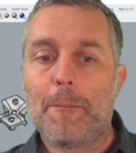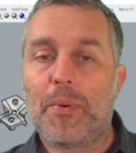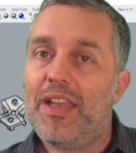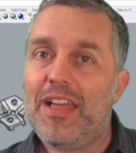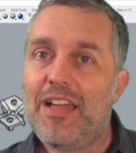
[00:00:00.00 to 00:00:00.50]

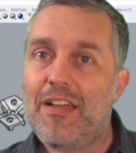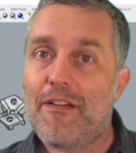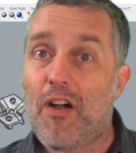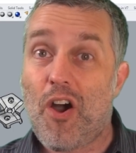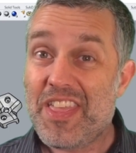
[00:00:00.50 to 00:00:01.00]
But
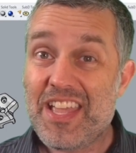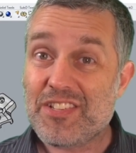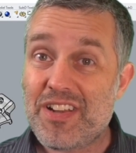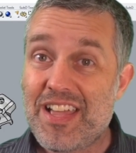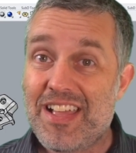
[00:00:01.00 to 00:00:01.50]
on the
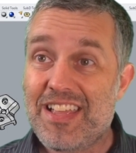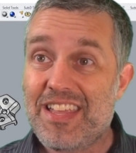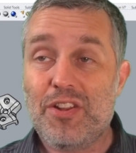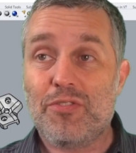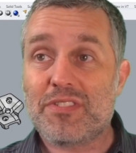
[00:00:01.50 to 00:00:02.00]
internet,
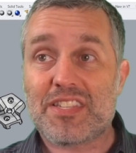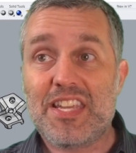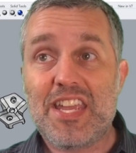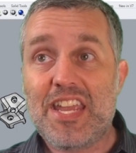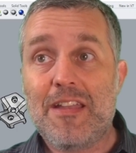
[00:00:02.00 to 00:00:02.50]
you don't
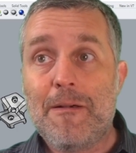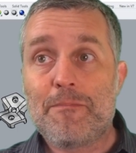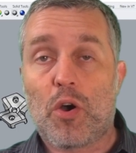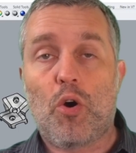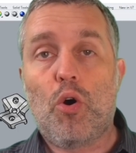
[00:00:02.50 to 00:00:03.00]
see
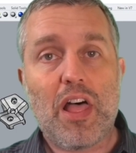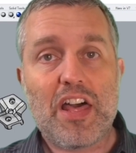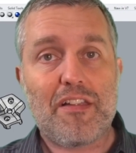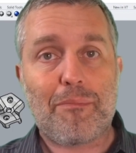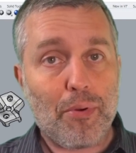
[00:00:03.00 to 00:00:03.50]
a whole lot
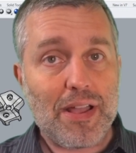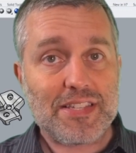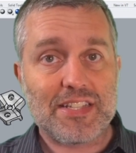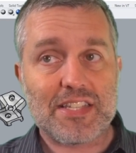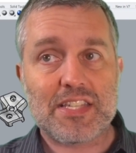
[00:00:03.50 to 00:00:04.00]
of
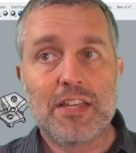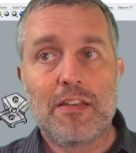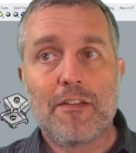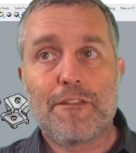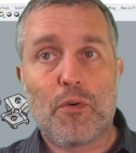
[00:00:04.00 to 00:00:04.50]
presence
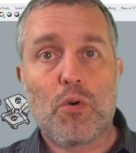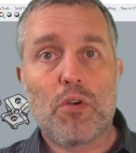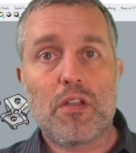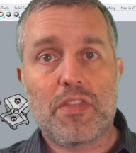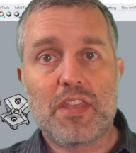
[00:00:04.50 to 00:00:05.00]

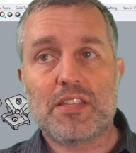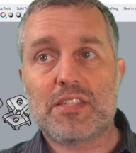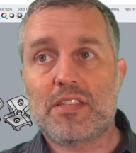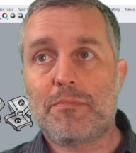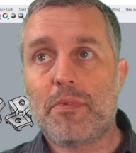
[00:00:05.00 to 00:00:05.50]
for
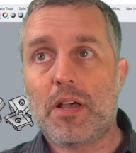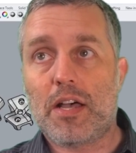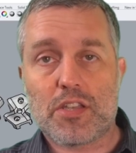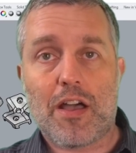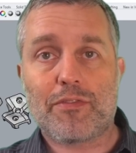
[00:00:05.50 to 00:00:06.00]
this
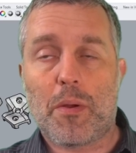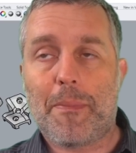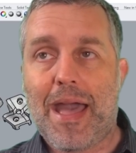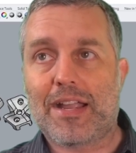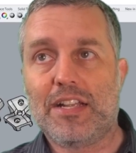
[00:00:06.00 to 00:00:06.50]
software
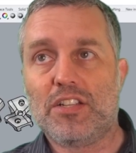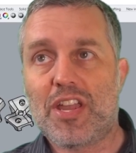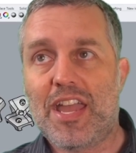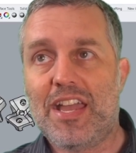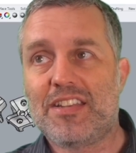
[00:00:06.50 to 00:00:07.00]
package.
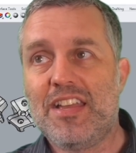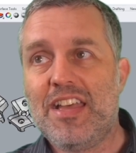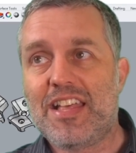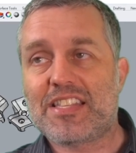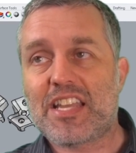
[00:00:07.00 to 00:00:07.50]
And
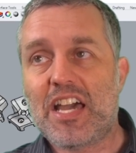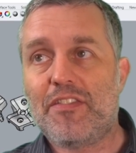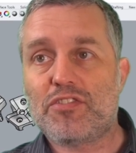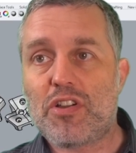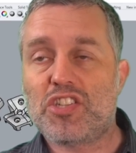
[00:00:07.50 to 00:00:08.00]
that's kind of
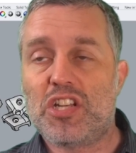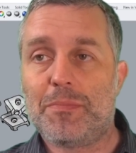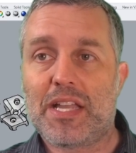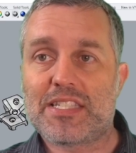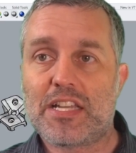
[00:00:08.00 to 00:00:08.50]
a tragedy,
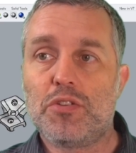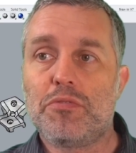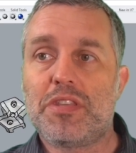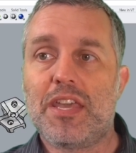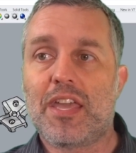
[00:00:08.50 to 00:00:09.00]
because I do
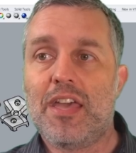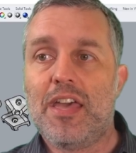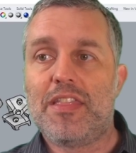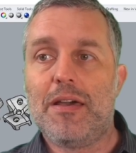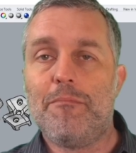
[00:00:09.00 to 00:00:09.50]
think
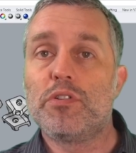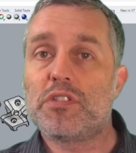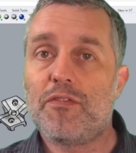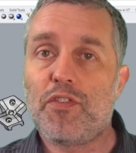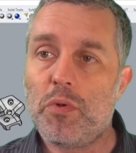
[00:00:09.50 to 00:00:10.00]
that
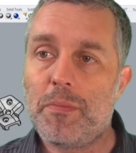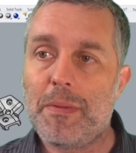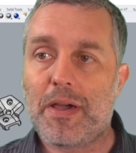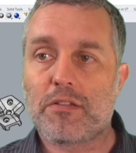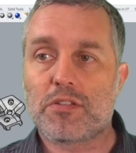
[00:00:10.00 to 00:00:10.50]
most of you would be
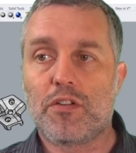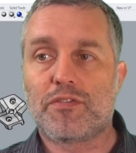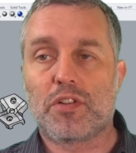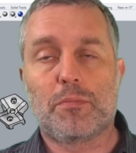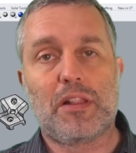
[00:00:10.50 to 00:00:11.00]
better
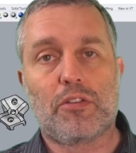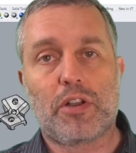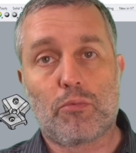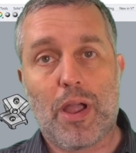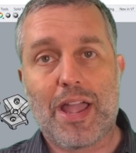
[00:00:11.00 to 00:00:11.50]
served to be
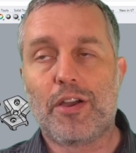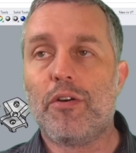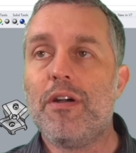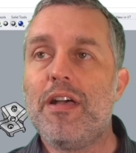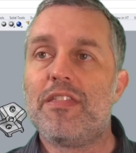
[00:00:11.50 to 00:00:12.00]
learning
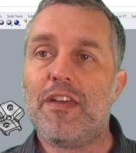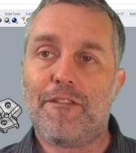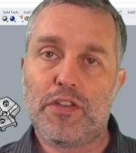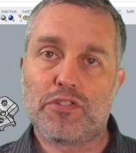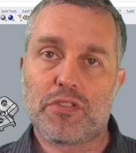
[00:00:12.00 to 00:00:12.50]
Rhino than
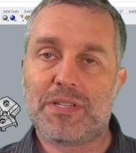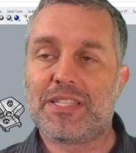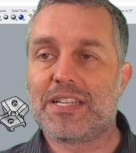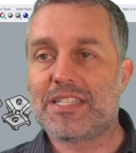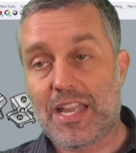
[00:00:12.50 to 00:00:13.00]
Fusion
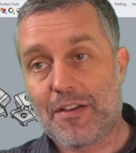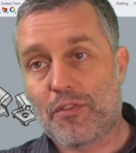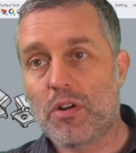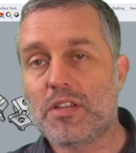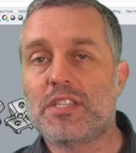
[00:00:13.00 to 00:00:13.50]
360. Of
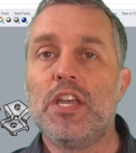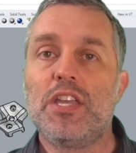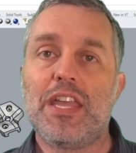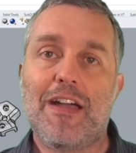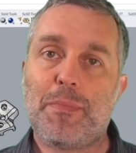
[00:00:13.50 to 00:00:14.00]
course,
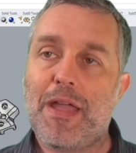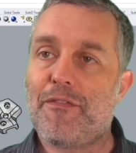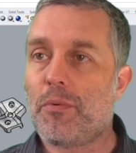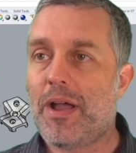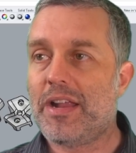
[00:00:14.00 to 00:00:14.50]
you have to pay
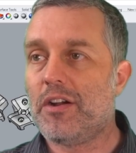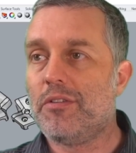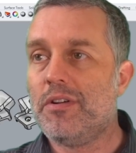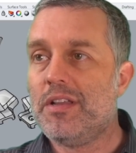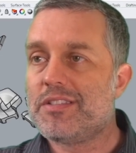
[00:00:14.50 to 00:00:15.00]
for
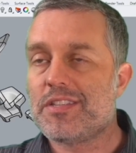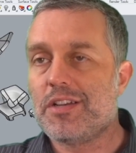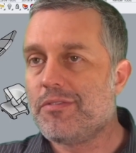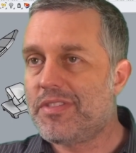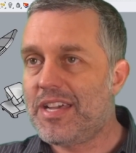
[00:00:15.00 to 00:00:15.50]
Rhino,
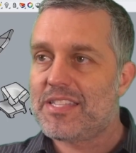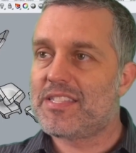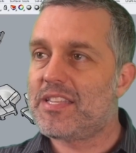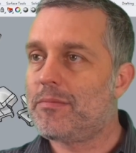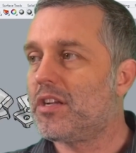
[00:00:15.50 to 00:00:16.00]
so that's a
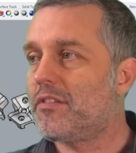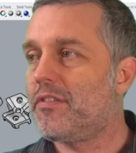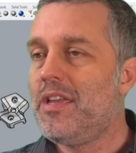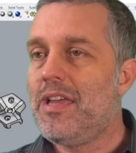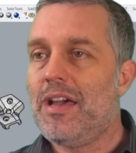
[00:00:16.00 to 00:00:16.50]
subject,
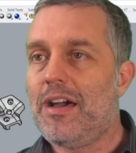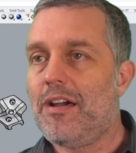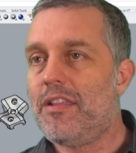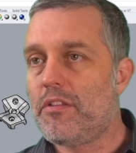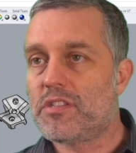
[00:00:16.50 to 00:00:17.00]

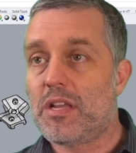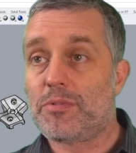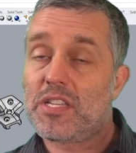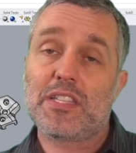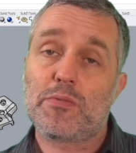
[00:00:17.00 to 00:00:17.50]
another
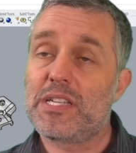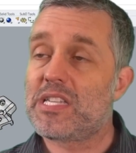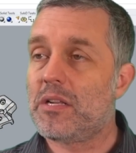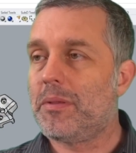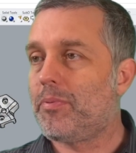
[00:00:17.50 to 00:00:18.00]
subject. It's
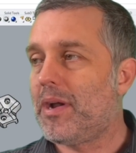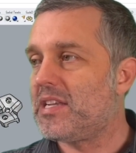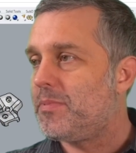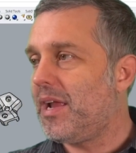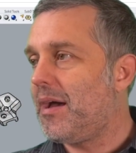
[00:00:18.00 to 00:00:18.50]
reasonably
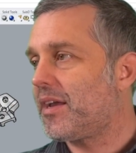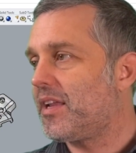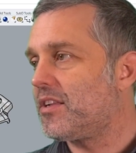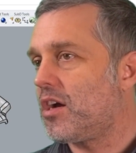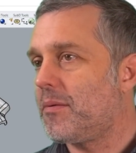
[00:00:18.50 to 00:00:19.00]
priced, but I'm not
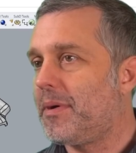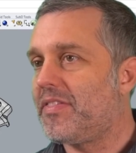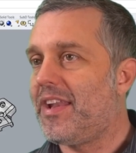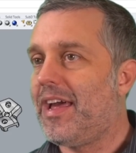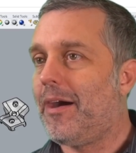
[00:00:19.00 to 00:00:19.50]
going to talk about
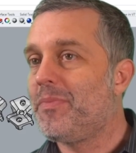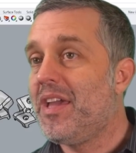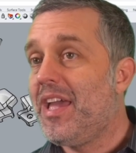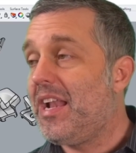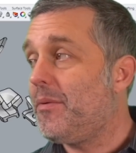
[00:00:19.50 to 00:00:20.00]
that now.
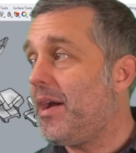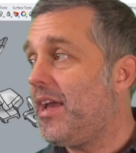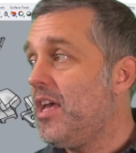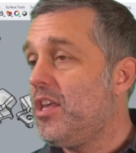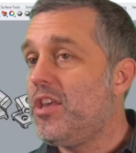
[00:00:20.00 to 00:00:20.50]

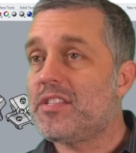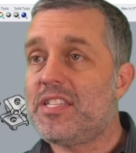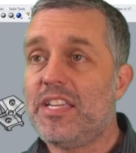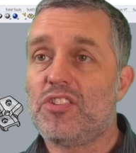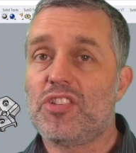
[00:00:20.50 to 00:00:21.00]
Anyway, you can
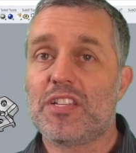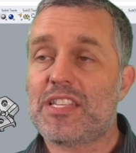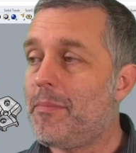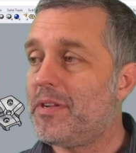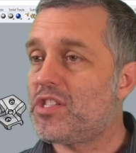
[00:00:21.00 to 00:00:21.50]
see just
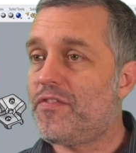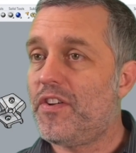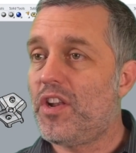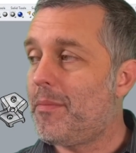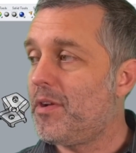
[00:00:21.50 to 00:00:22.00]
how much
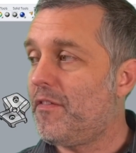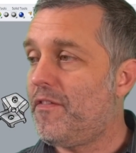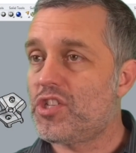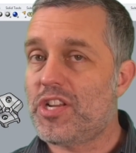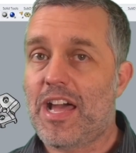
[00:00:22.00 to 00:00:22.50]
phenomenal
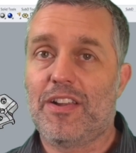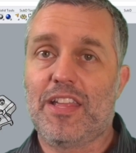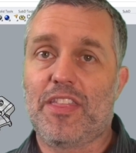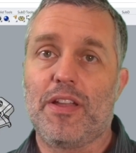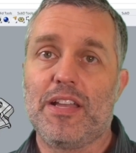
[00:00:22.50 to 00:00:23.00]

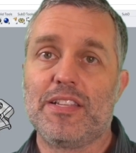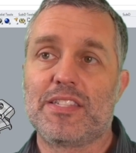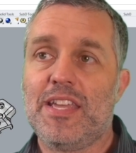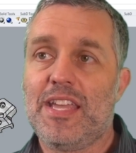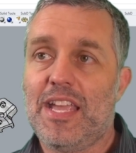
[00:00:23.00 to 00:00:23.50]
functionality there
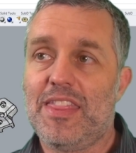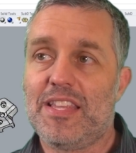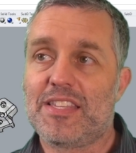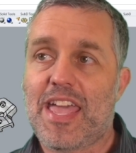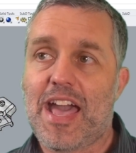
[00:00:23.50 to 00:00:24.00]
is in
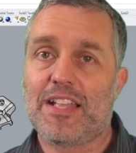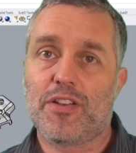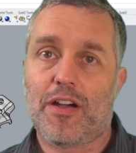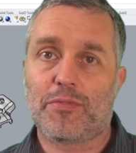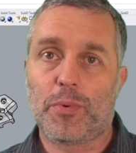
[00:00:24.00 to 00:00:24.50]
this CAD
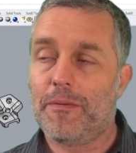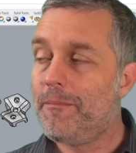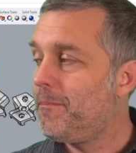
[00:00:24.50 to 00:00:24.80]
software.